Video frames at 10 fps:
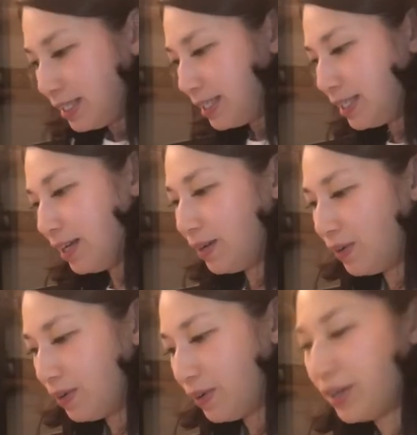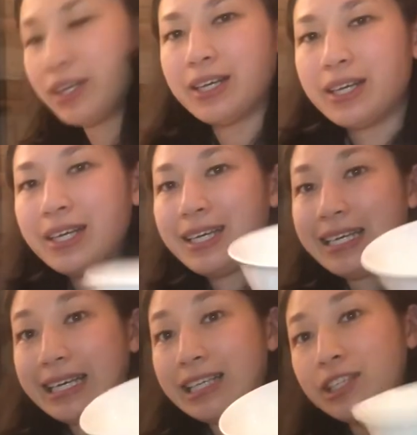so
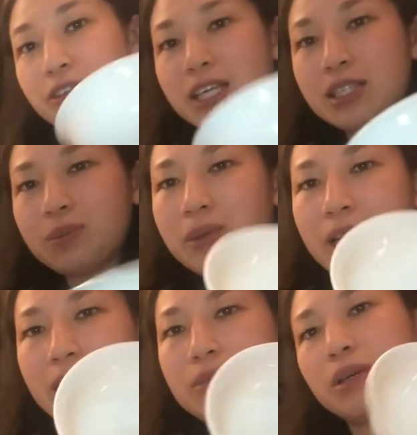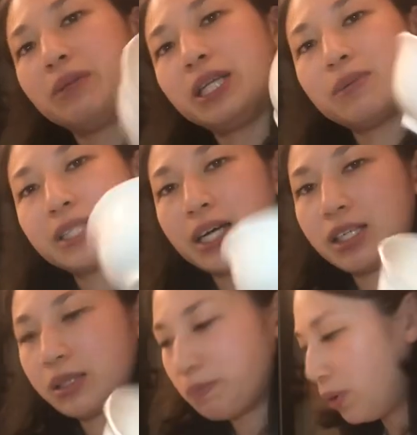each of us will have a
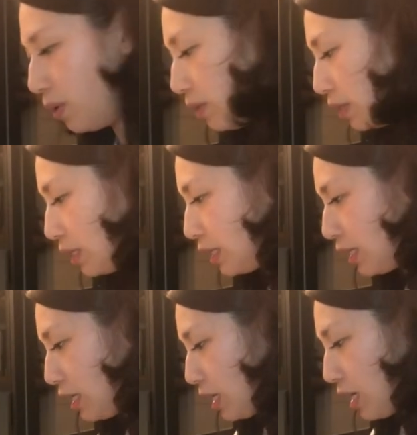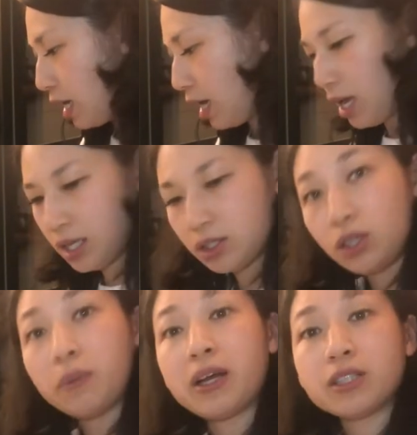medium-sized bowl and
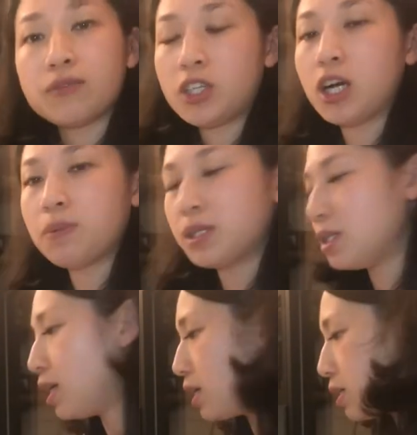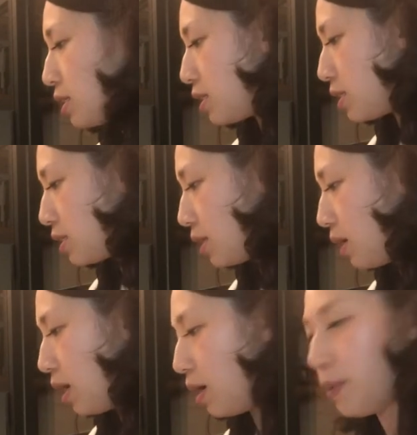two pairs of chopsticks
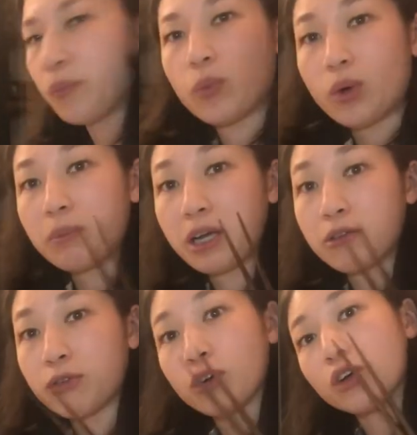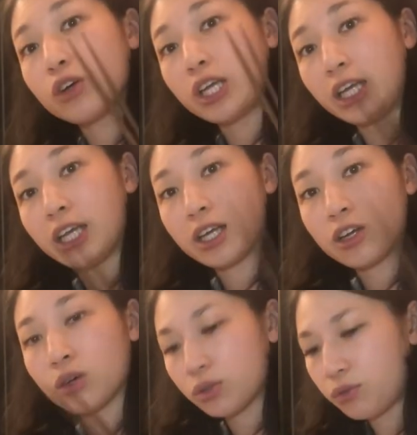um, one pair for eating
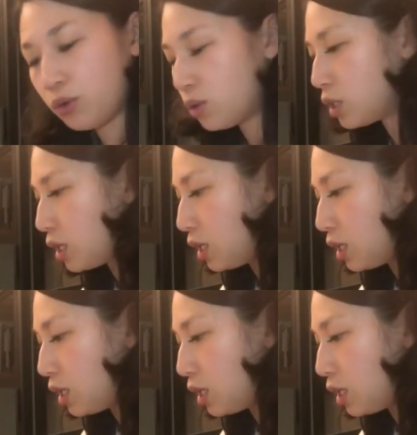cooked food